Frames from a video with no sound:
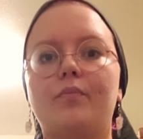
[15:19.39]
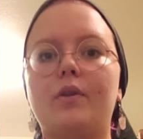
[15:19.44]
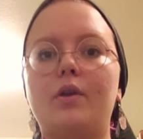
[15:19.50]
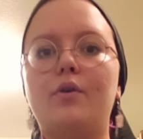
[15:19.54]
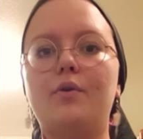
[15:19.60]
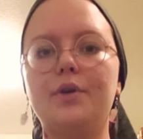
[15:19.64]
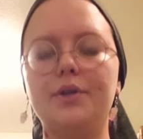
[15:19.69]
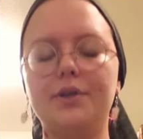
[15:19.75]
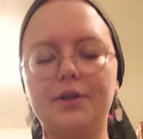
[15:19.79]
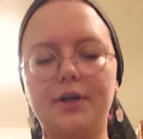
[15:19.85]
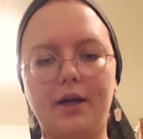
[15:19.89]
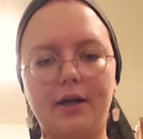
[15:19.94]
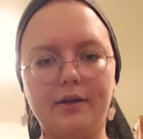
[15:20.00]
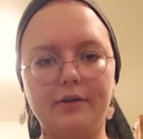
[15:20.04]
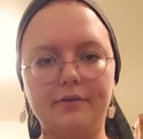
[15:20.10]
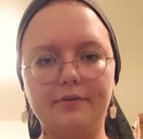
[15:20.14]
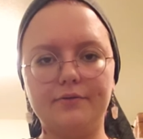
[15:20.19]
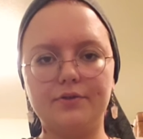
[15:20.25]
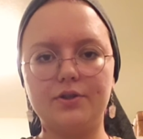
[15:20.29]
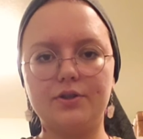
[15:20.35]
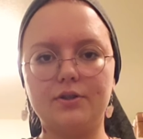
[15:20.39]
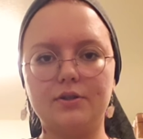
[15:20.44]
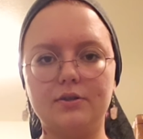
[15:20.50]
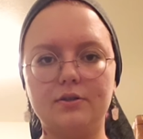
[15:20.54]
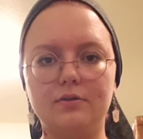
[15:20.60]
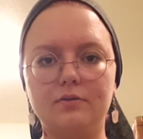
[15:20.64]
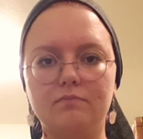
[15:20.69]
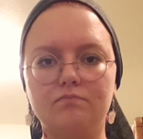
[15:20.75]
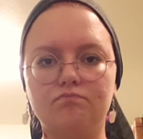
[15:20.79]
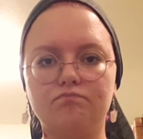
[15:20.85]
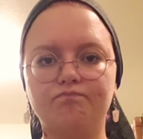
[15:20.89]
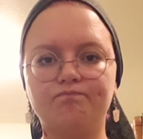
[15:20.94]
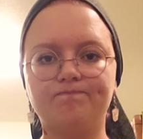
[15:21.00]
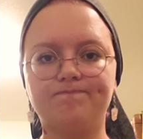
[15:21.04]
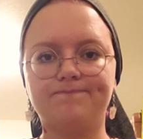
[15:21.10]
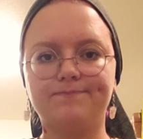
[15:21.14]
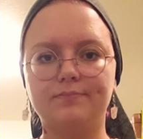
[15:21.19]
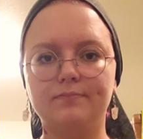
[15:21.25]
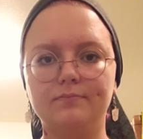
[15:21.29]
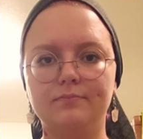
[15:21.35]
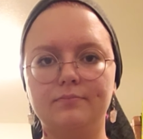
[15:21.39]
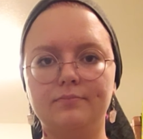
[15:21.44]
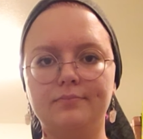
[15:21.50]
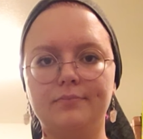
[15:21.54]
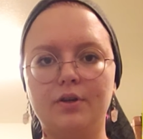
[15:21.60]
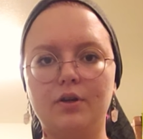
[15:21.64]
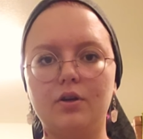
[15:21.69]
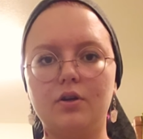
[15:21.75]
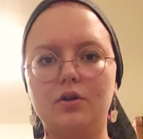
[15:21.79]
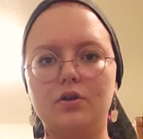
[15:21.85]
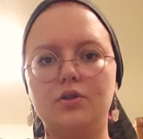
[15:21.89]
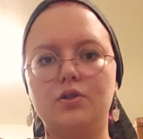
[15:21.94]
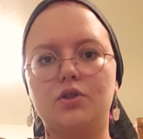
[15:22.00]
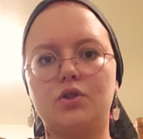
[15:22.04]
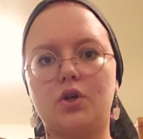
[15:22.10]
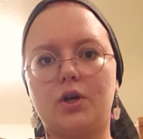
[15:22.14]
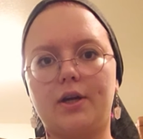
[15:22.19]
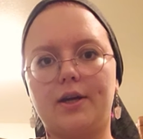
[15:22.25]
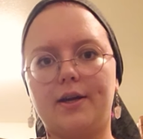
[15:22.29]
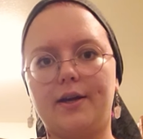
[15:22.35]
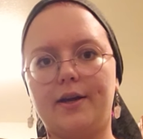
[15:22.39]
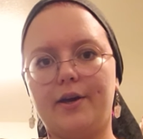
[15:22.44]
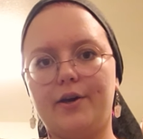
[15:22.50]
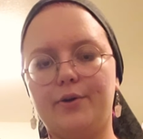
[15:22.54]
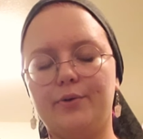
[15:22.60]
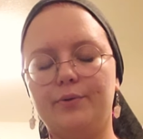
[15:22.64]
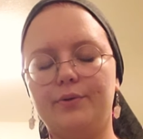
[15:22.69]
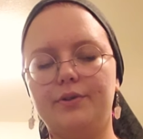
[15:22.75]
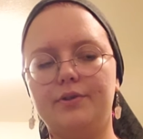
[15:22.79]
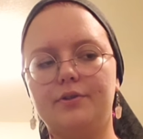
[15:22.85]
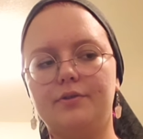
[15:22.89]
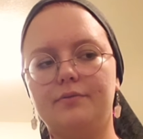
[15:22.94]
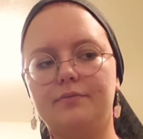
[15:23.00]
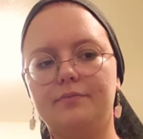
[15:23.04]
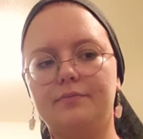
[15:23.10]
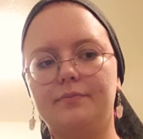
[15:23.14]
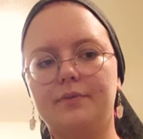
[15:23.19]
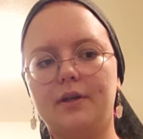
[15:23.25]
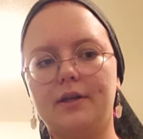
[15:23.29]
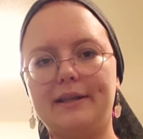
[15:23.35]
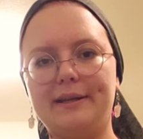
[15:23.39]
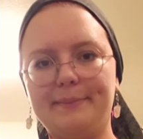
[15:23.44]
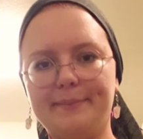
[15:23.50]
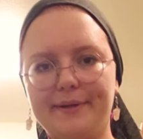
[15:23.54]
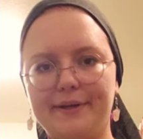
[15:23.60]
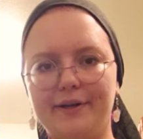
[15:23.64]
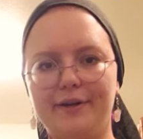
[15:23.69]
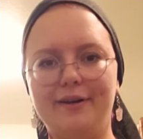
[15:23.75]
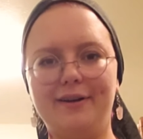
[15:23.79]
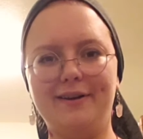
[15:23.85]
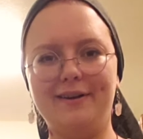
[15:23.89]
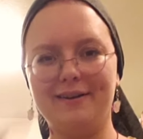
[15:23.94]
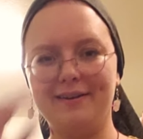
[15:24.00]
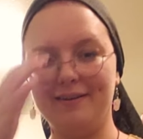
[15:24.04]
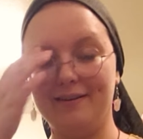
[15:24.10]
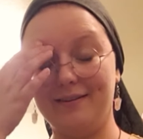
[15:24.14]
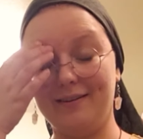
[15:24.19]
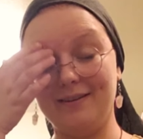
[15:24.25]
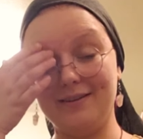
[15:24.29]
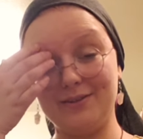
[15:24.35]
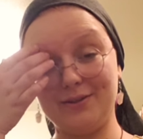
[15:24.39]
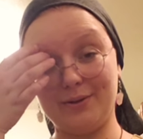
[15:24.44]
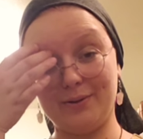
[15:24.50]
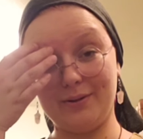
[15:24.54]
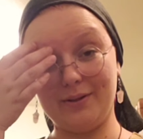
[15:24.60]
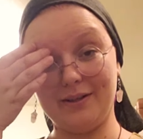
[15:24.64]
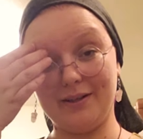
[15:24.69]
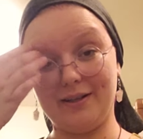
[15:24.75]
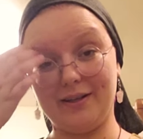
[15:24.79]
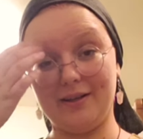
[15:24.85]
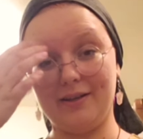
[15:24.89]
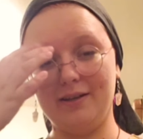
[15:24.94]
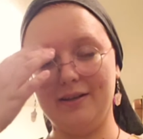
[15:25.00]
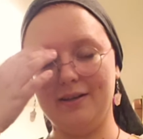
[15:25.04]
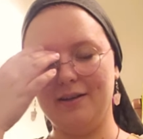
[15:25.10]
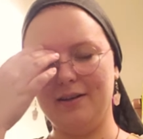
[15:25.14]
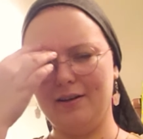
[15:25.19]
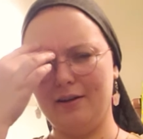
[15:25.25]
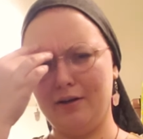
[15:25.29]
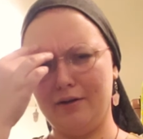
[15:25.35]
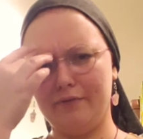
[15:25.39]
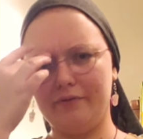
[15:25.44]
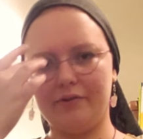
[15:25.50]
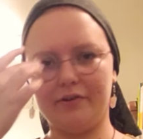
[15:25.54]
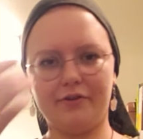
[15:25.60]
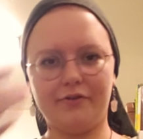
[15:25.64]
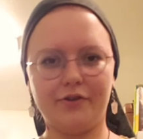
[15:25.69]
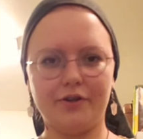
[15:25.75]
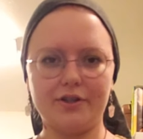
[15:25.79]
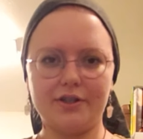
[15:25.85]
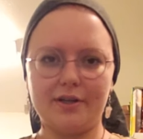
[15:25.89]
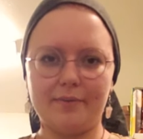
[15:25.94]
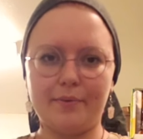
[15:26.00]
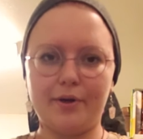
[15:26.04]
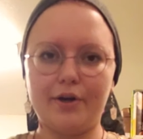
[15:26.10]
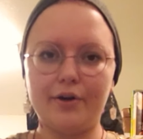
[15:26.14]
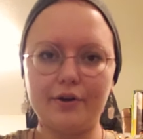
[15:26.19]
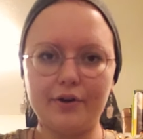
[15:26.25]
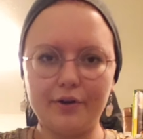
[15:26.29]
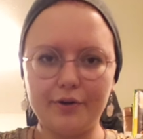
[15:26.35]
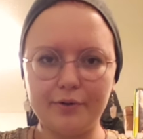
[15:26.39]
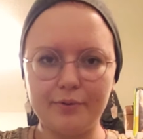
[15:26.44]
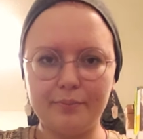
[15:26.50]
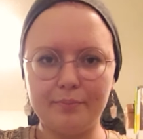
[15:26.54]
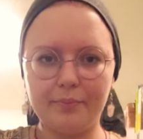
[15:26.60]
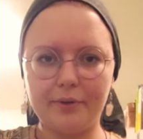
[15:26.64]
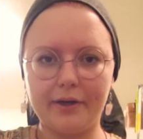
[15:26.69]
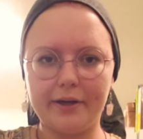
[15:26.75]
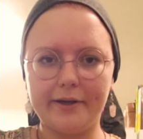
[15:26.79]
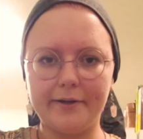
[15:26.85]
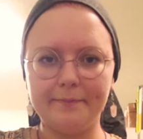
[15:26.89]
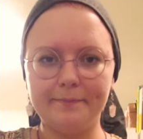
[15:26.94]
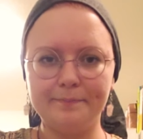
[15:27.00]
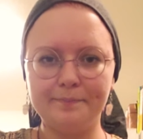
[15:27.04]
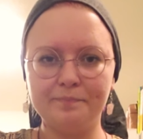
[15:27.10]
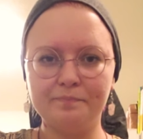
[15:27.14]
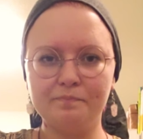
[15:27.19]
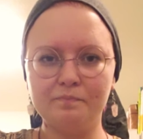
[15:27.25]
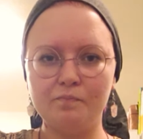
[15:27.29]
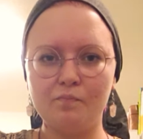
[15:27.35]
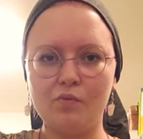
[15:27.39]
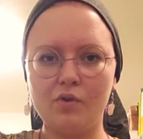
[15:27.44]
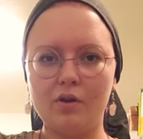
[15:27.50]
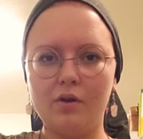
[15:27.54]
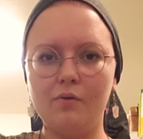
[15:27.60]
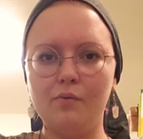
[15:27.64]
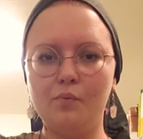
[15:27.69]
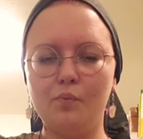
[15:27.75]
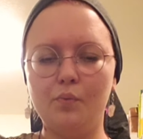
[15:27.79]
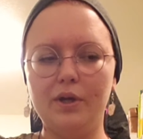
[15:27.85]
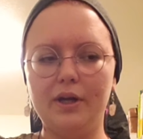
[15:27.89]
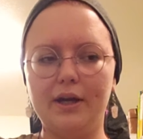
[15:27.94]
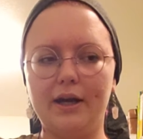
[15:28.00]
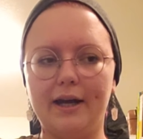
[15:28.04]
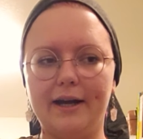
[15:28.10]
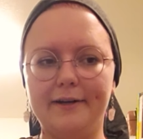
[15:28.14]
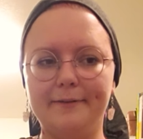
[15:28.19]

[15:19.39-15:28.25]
we're kind of just striking out a little bit. Not totally for the first time on our own, but we